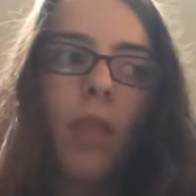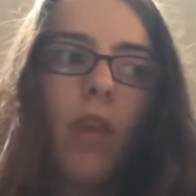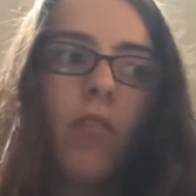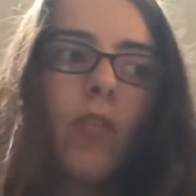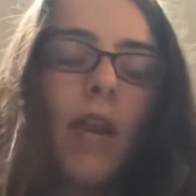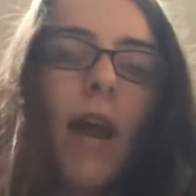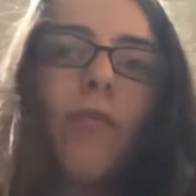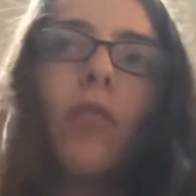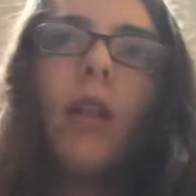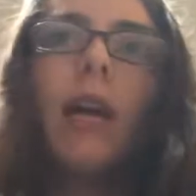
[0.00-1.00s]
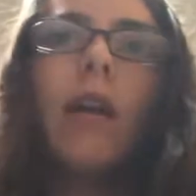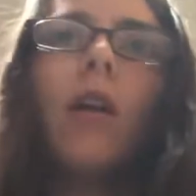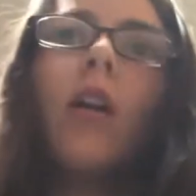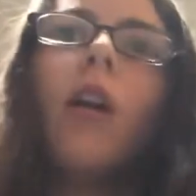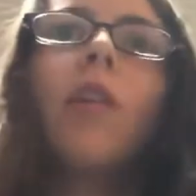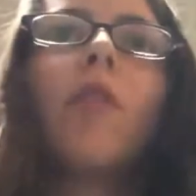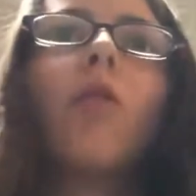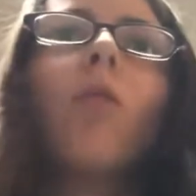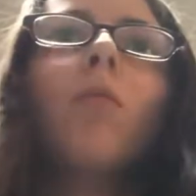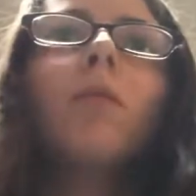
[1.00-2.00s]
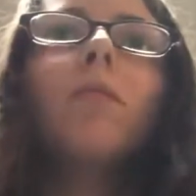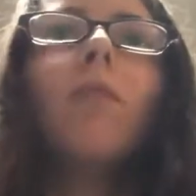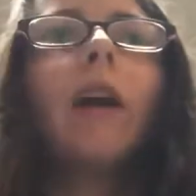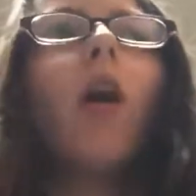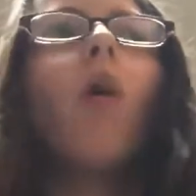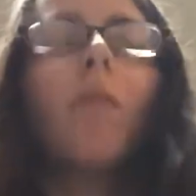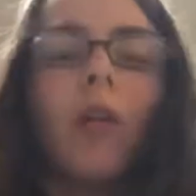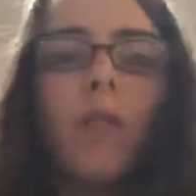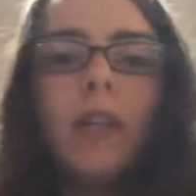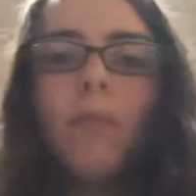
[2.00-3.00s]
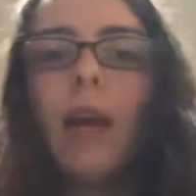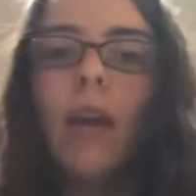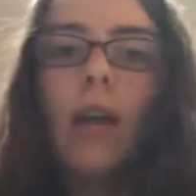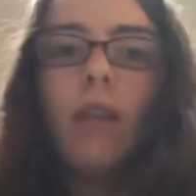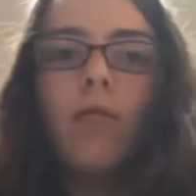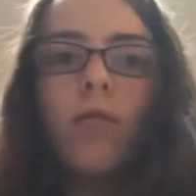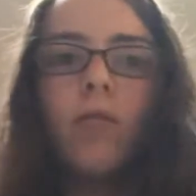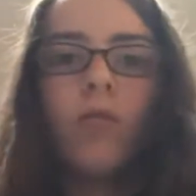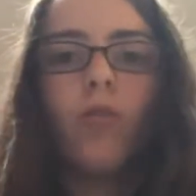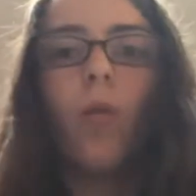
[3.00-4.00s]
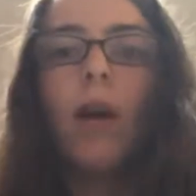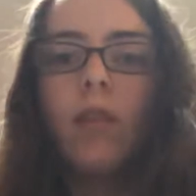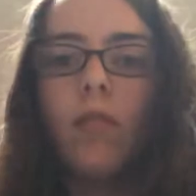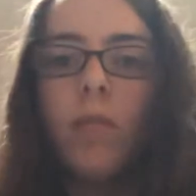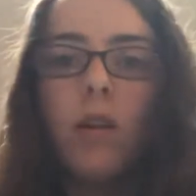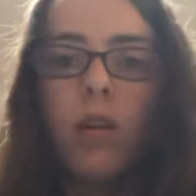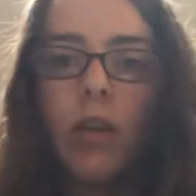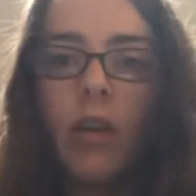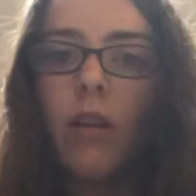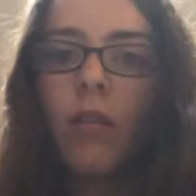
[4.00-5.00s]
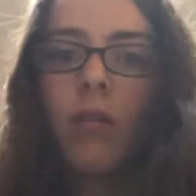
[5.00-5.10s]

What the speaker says: so they'd have to, like, their goal was like, oh, I'm going to raise my hand twice a period